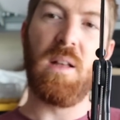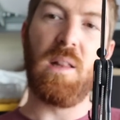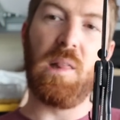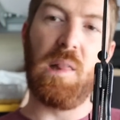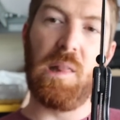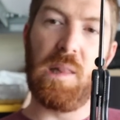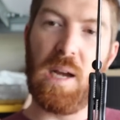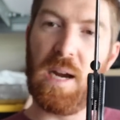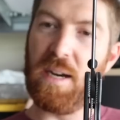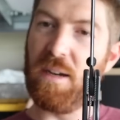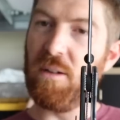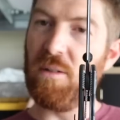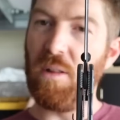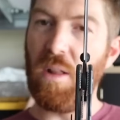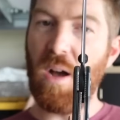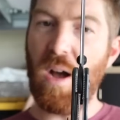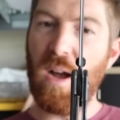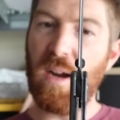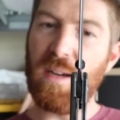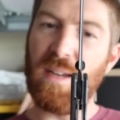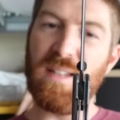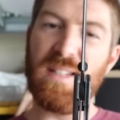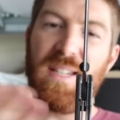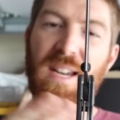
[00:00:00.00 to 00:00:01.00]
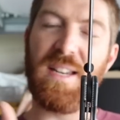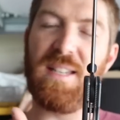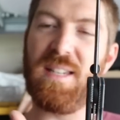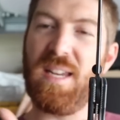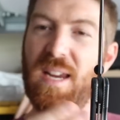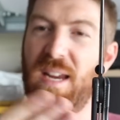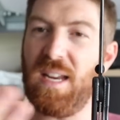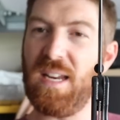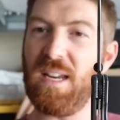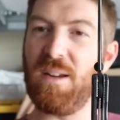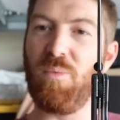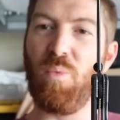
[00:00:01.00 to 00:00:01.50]
liner lock and
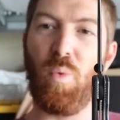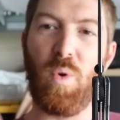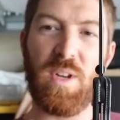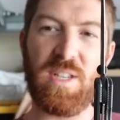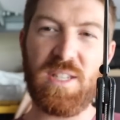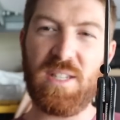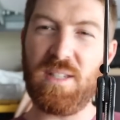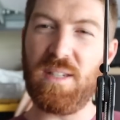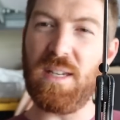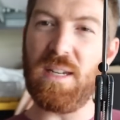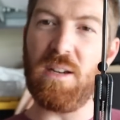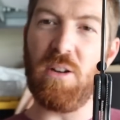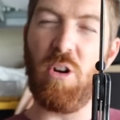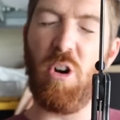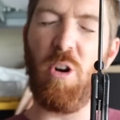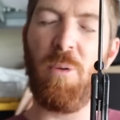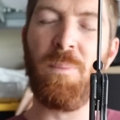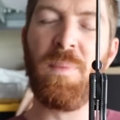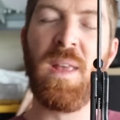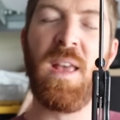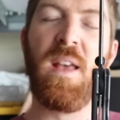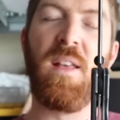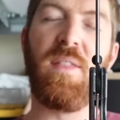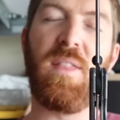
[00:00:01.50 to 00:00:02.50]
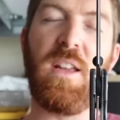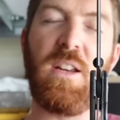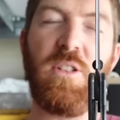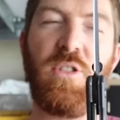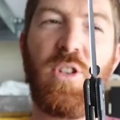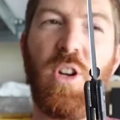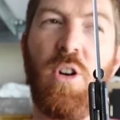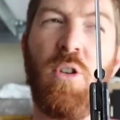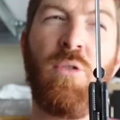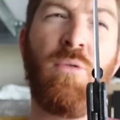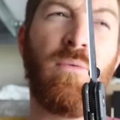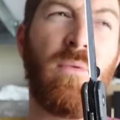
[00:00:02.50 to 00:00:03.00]
titanium with steel, they
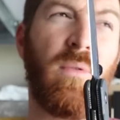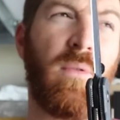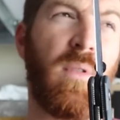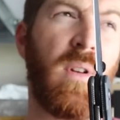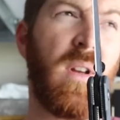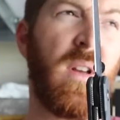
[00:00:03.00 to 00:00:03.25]
don't,